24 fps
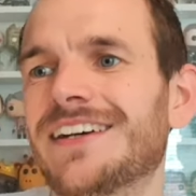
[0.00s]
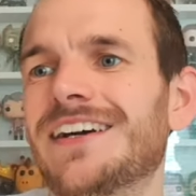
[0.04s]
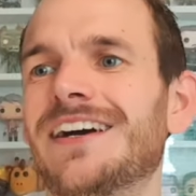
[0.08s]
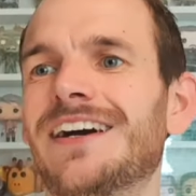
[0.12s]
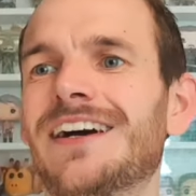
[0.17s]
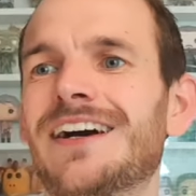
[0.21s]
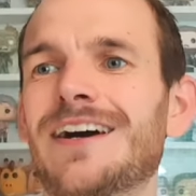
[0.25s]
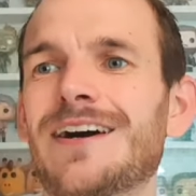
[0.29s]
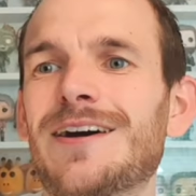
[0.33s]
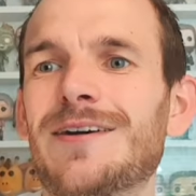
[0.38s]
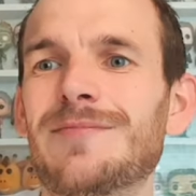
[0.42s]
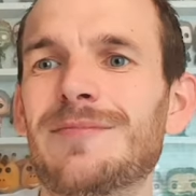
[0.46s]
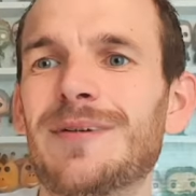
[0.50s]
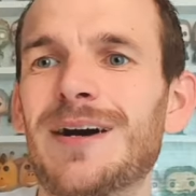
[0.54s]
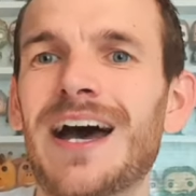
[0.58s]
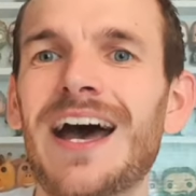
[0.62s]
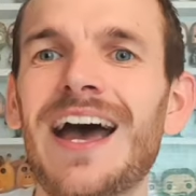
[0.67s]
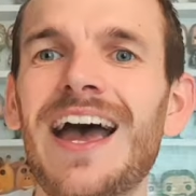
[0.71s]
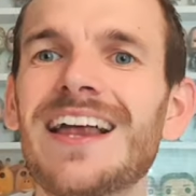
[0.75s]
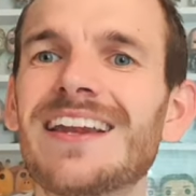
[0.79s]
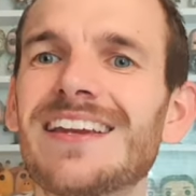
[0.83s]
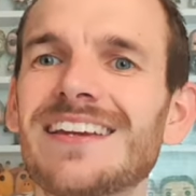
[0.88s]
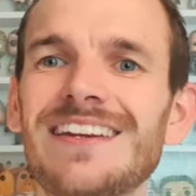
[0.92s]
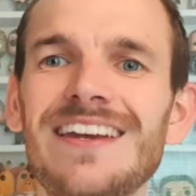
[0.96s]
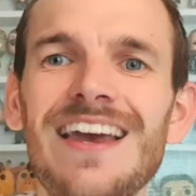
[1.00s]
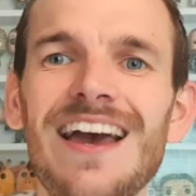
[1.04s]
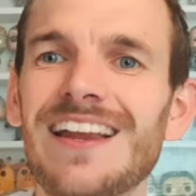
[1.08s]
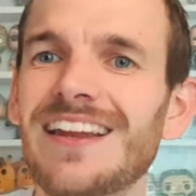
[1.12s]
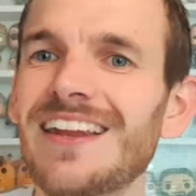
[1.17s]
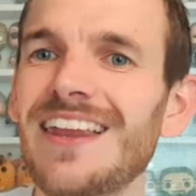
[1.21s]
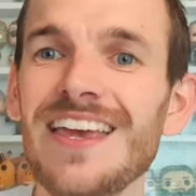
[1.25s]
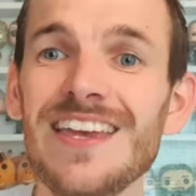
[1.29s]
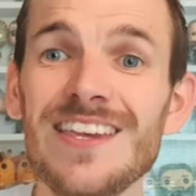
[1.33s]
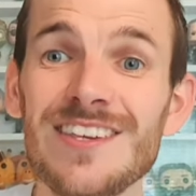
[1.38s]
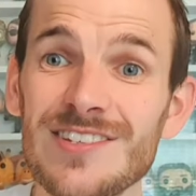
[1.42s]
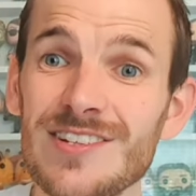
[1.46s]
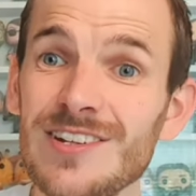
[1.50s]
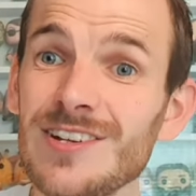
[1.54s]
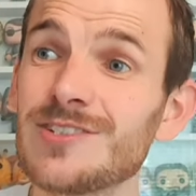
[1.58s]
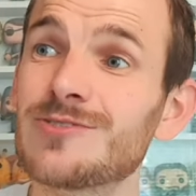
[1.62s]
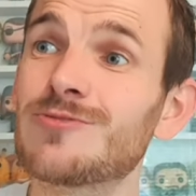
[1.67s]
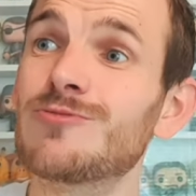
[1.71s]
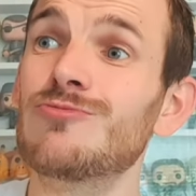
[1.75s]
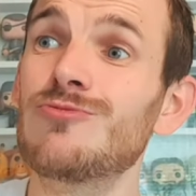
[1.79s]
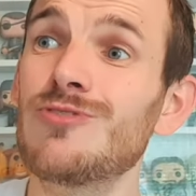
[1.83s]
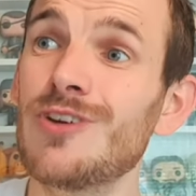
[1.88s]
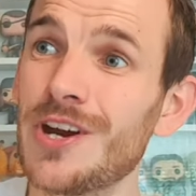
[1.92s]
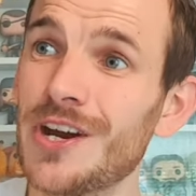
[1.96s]
Um, and yeah, this looks
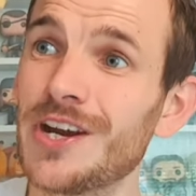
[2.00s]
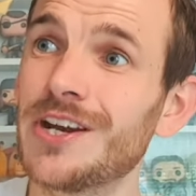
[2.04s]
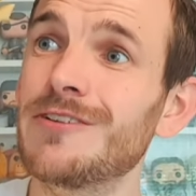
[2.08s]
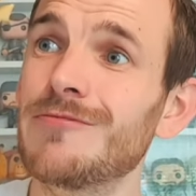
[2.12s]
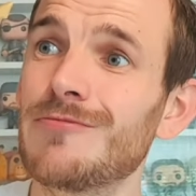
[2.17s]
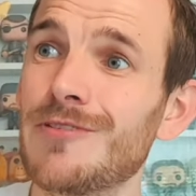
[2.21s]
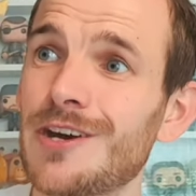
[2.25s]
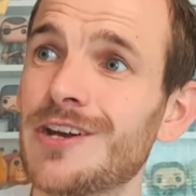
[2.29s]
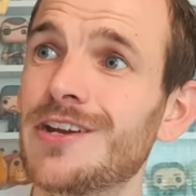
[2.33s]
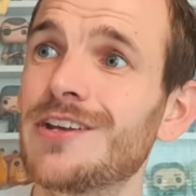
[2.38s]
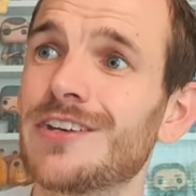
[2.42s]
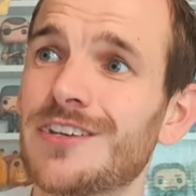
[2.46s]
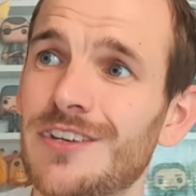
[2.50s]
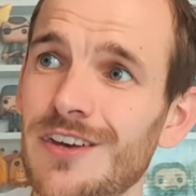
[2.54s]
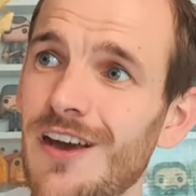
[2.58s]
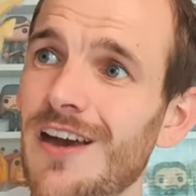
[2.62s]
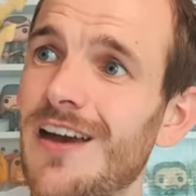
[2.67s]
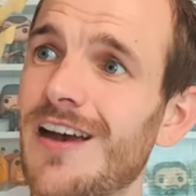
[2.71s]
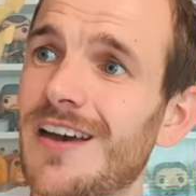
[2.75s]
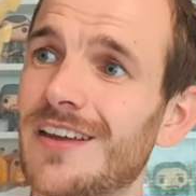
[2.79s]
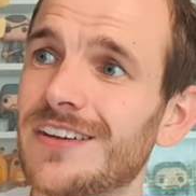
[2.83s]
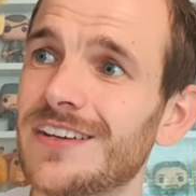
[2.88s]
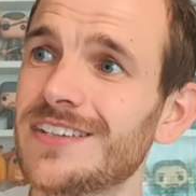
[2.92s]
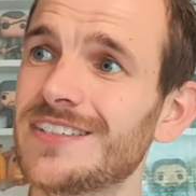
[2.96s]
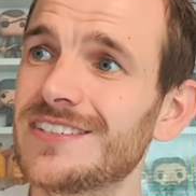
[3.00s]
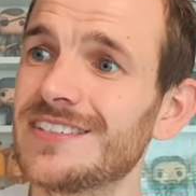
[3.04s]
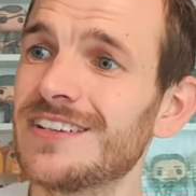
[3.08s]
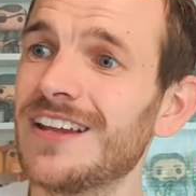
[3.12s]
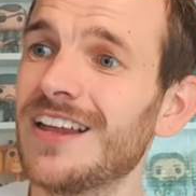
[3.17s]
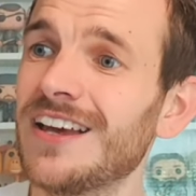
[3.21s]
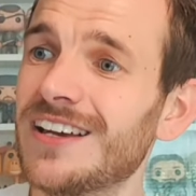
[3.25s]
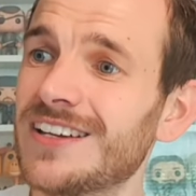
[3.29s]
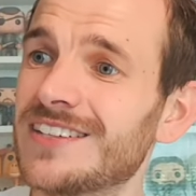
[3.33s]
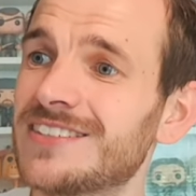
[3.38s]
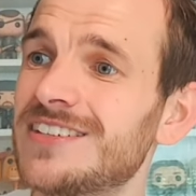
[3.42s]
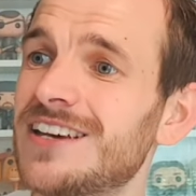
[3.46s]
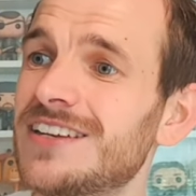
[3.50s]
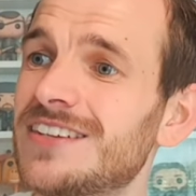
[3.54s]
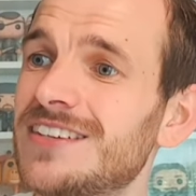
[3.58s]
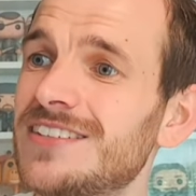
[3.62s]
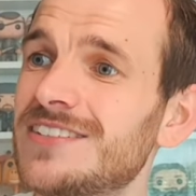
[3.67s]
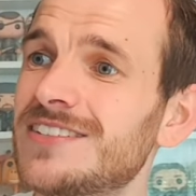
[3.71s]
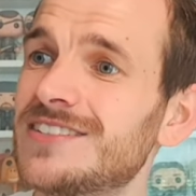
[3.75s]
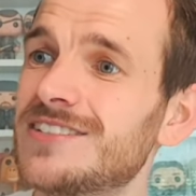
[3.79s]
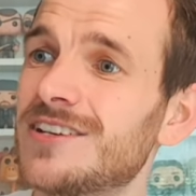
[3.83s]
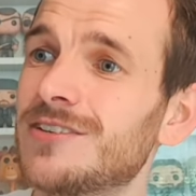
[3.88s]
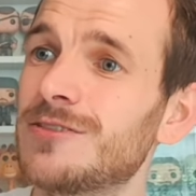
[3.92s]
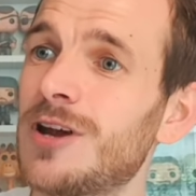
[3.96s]
really, really good. This is, like I said,
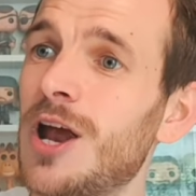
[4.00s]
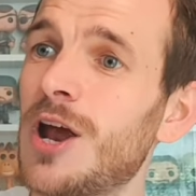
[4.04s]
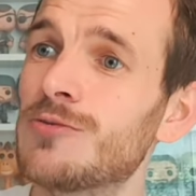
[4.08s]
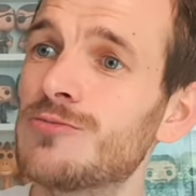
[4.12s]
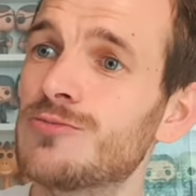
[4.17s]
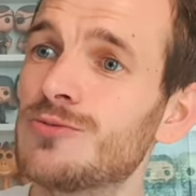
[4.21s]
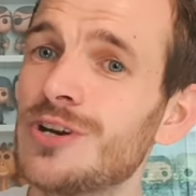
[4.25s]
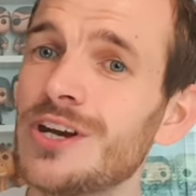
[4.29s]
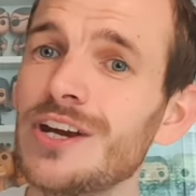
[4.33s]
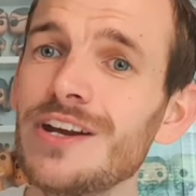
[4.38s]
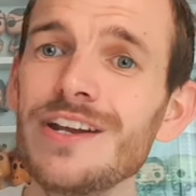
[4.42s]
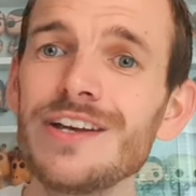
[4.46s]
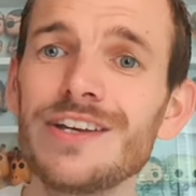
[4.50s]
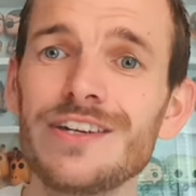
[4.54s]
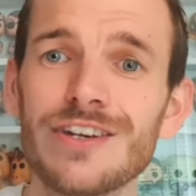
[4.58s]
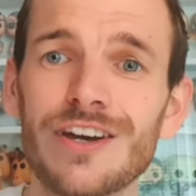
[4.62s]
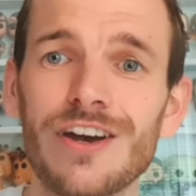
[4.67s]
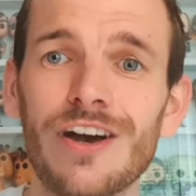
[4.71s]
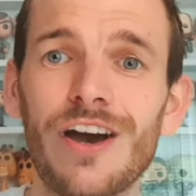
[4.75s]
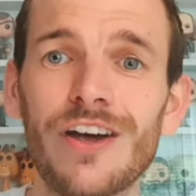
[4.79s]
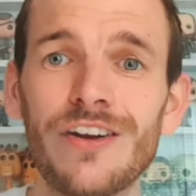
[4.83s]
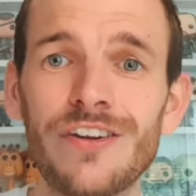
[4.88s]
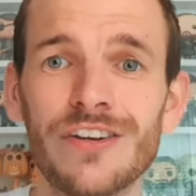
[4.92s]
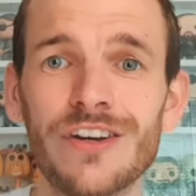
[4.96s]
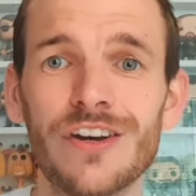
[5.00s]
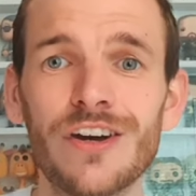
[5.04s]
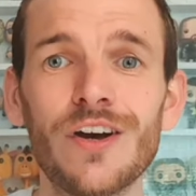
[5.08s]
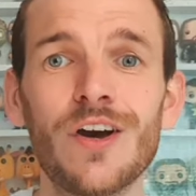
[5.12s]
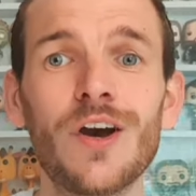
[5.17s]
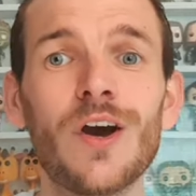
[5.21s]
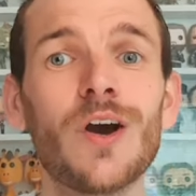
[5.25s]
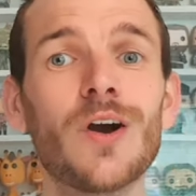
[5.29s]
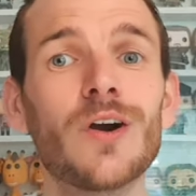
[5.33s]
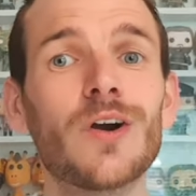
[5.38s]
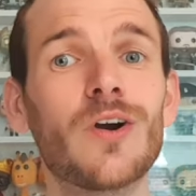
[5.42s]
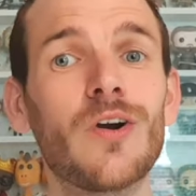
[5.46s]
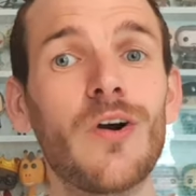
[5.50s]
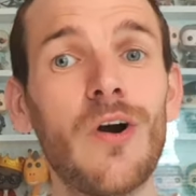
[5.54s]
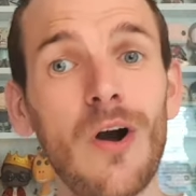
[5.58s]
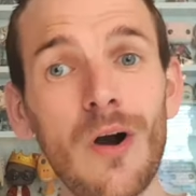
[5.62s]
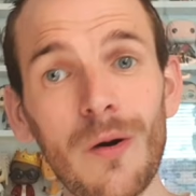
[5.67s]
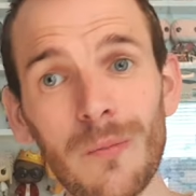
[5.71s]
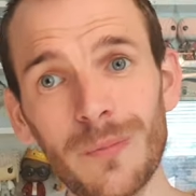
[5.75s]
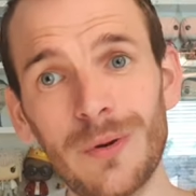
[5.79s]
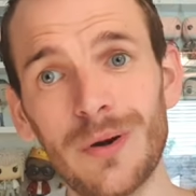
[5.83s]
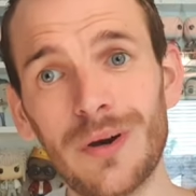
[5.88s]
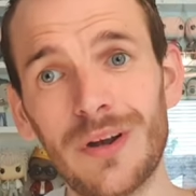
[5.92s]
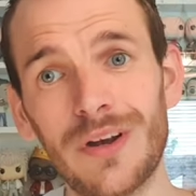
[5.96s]
this is a, a really good,
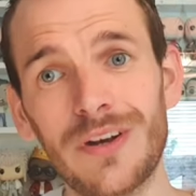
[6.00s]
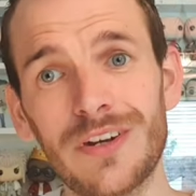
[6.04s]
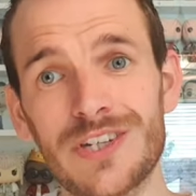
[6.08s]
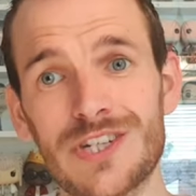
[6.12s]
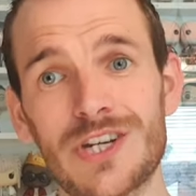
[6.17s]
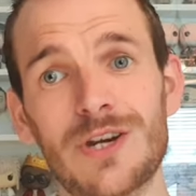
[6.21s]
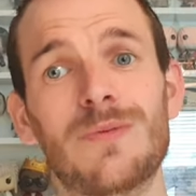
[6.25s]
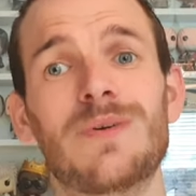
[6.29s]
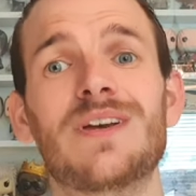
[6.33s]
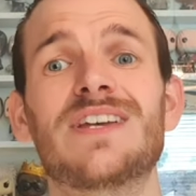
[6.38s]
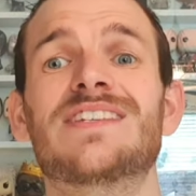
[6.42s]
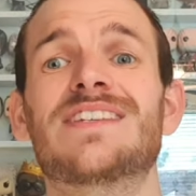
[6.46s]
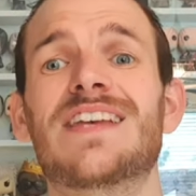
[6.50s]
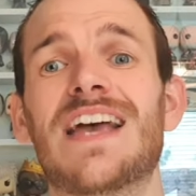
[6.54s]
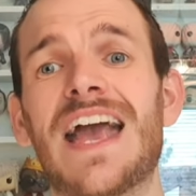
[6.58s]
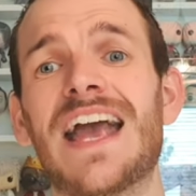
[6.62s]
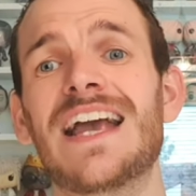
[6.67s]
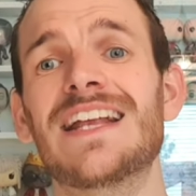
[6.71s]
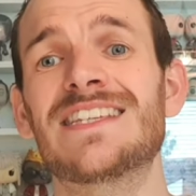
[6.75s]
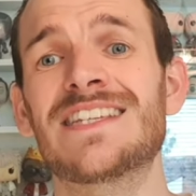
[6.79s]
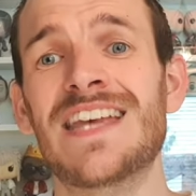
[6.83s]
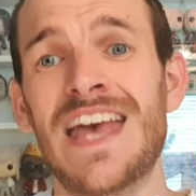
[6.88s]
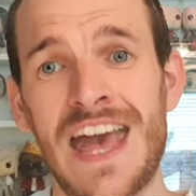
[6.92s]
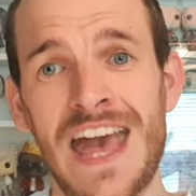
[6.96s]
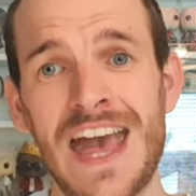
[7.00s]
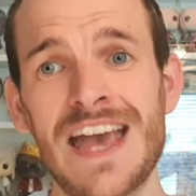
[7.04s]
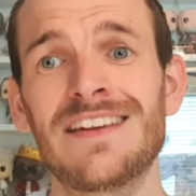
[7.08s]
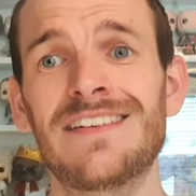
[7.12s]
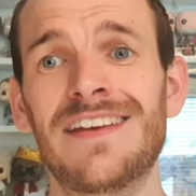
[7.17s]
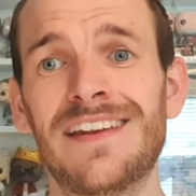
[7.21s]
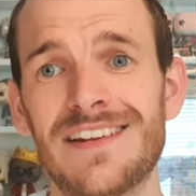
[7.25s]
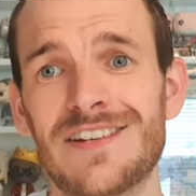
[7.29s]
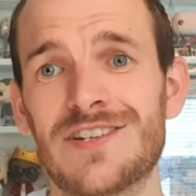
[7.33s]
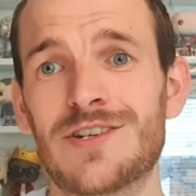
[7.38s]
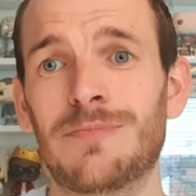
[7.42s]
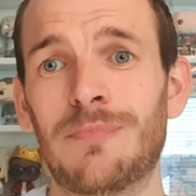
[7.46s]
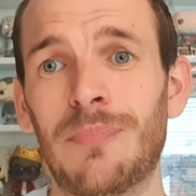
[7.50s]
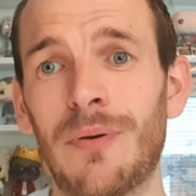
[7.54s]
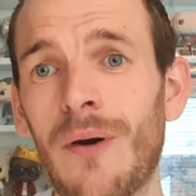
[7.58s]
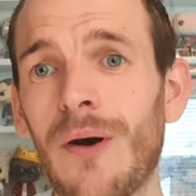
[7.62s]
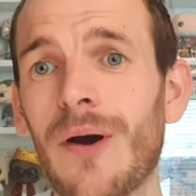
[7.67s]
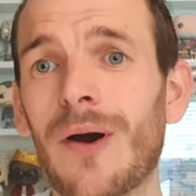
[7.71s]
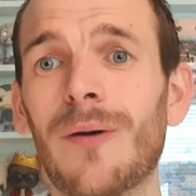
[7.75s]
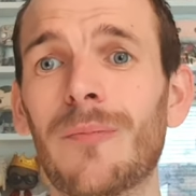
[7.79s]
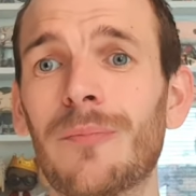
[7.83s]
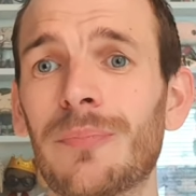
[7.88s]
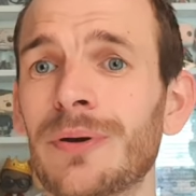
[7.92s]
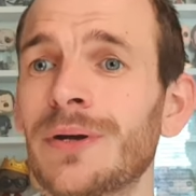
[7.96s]
common, shall we say, ten inch
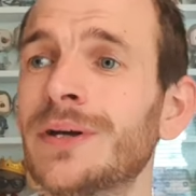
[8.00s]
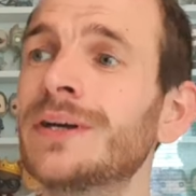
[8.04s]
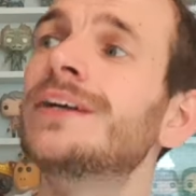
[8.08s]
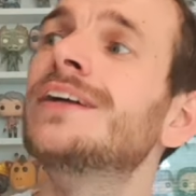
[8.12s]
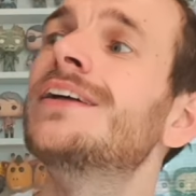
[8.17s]
pop.